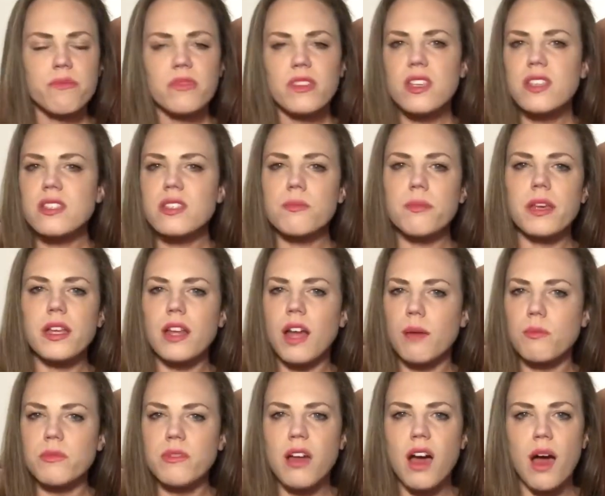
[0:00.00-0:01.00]
Doesn't
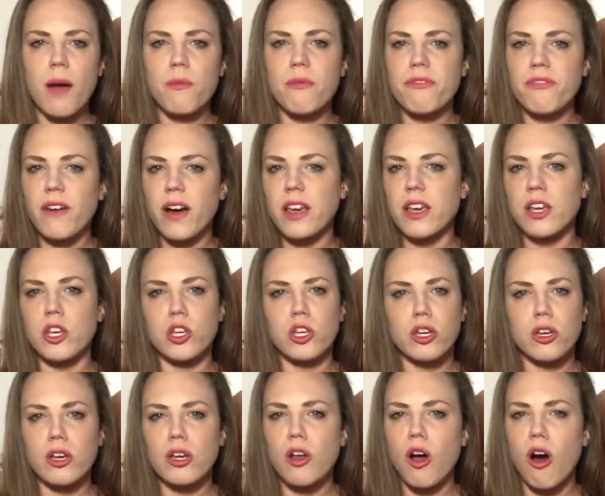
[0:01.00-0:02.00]
mean I'm fucking
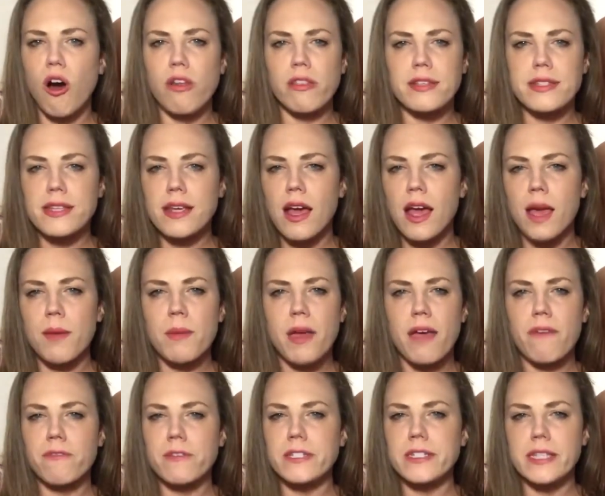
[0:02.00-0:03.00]
good all the time
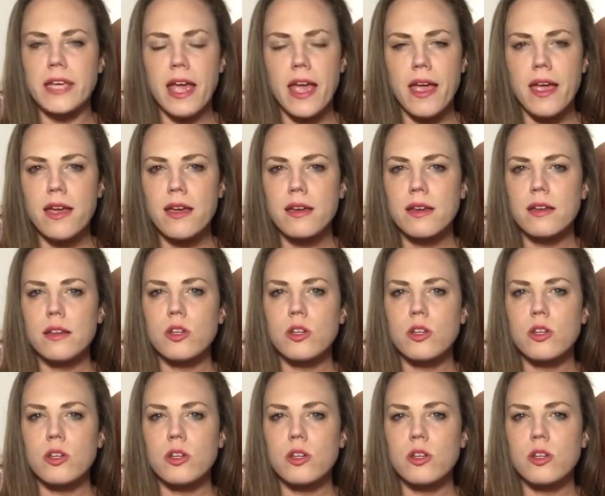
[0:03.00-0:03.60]
every day.